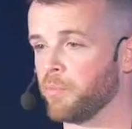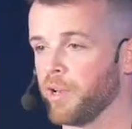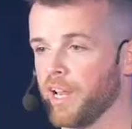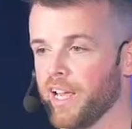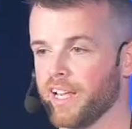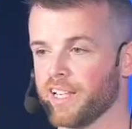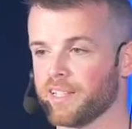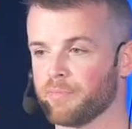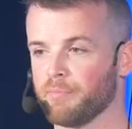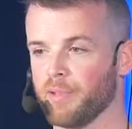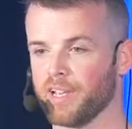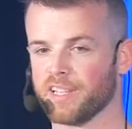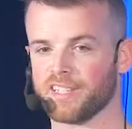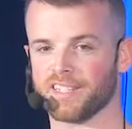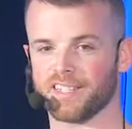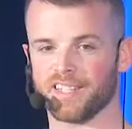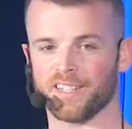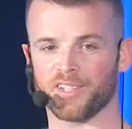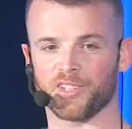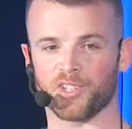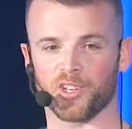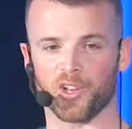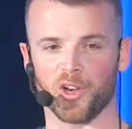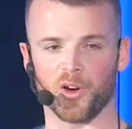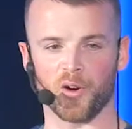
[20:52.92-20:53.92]
place, best in
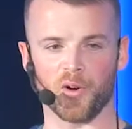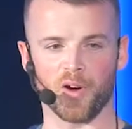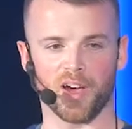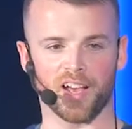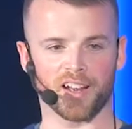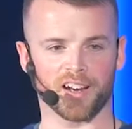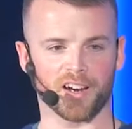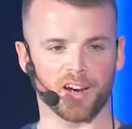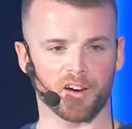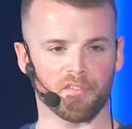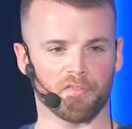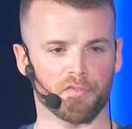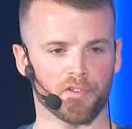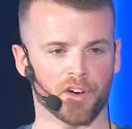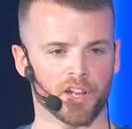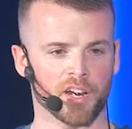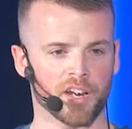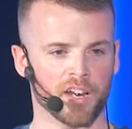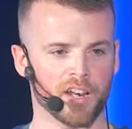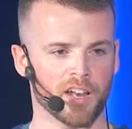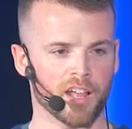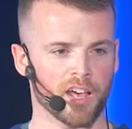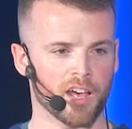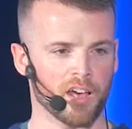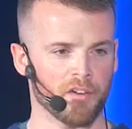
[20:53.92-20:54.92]
show at our
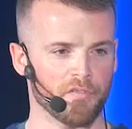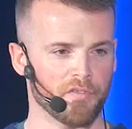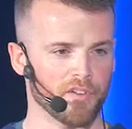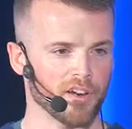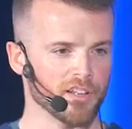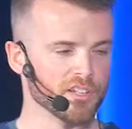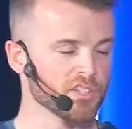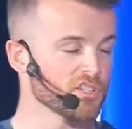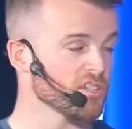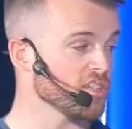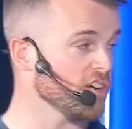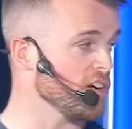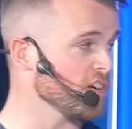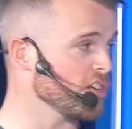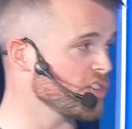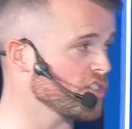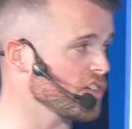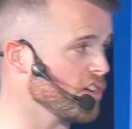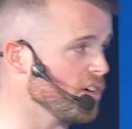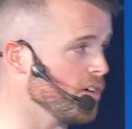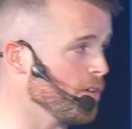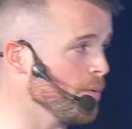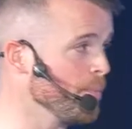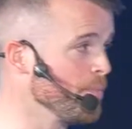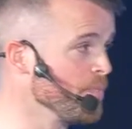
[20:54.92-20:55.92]
fun village dog
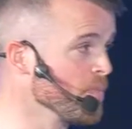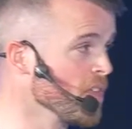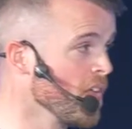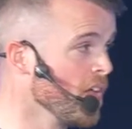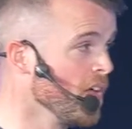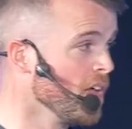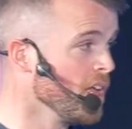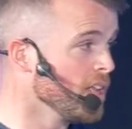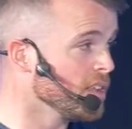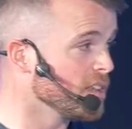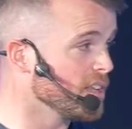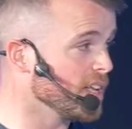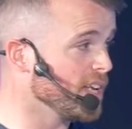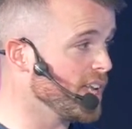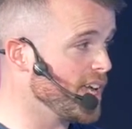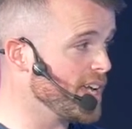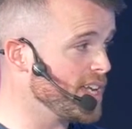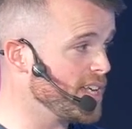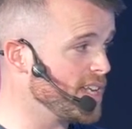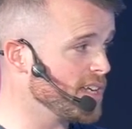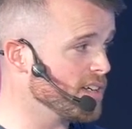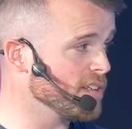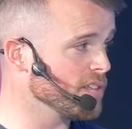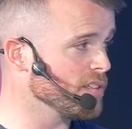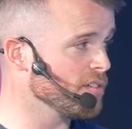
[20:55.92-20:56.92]
show. The
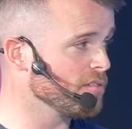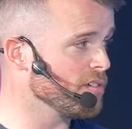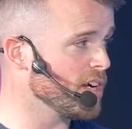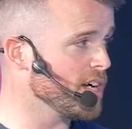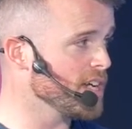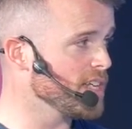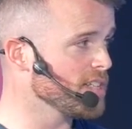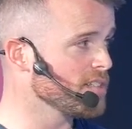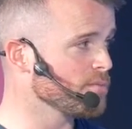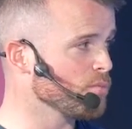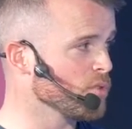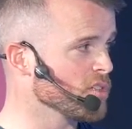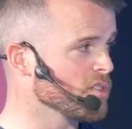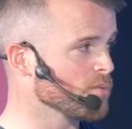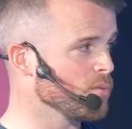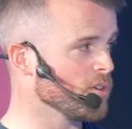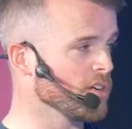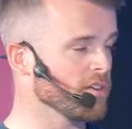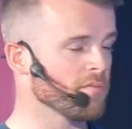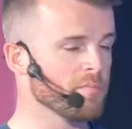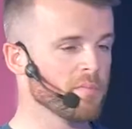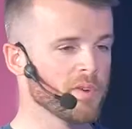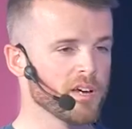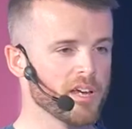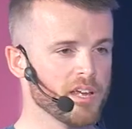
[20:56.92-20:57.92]
lady on the right was one
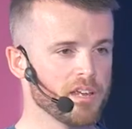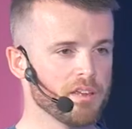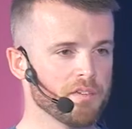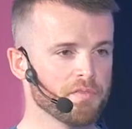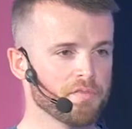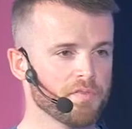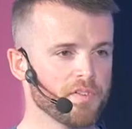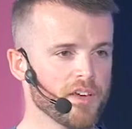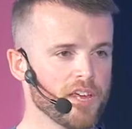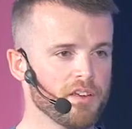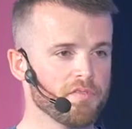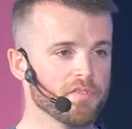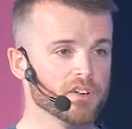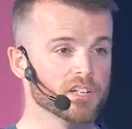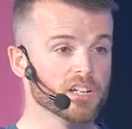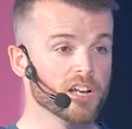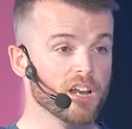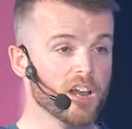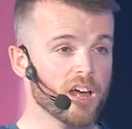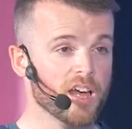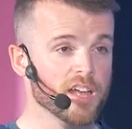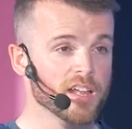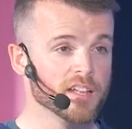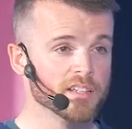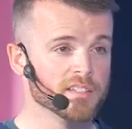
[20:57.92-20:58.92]
of my favorite
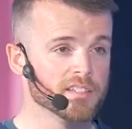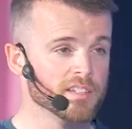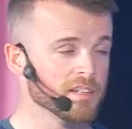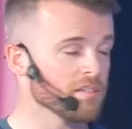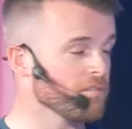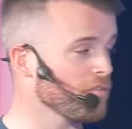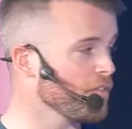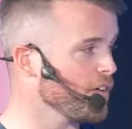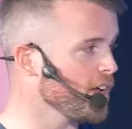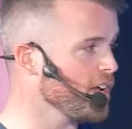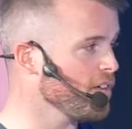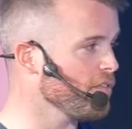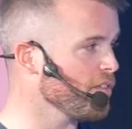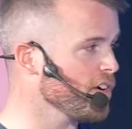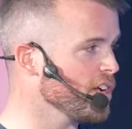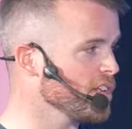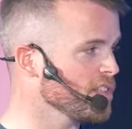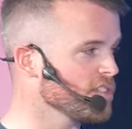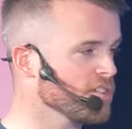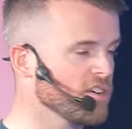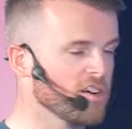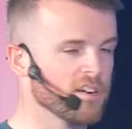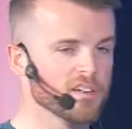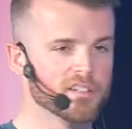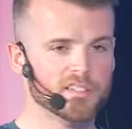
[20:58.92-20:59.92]
clients and favorite
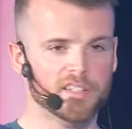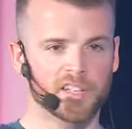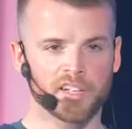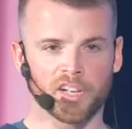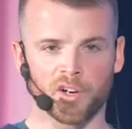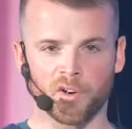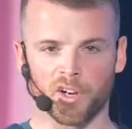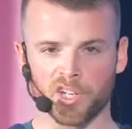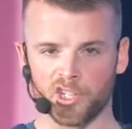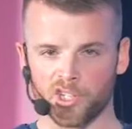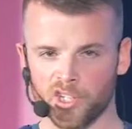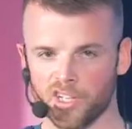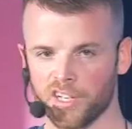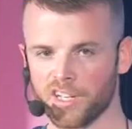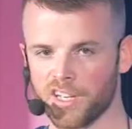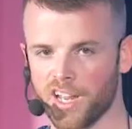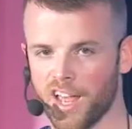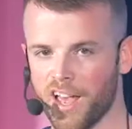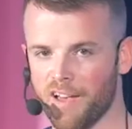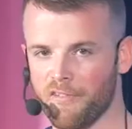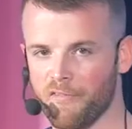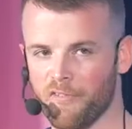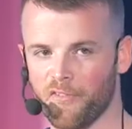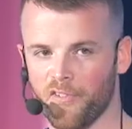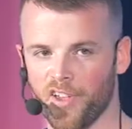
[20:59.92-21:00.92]
dogs. I know I shouldn't
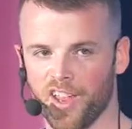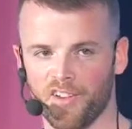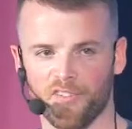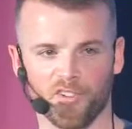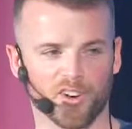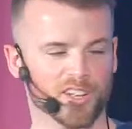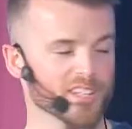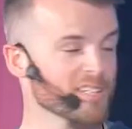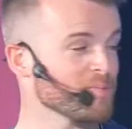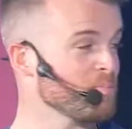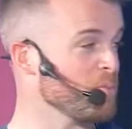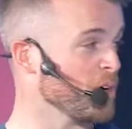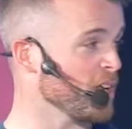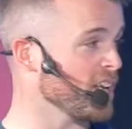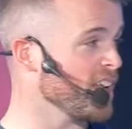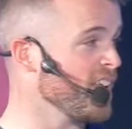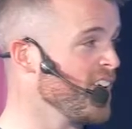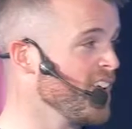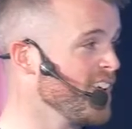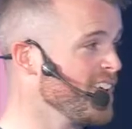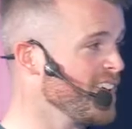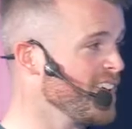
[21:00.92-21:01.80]
have favorites, but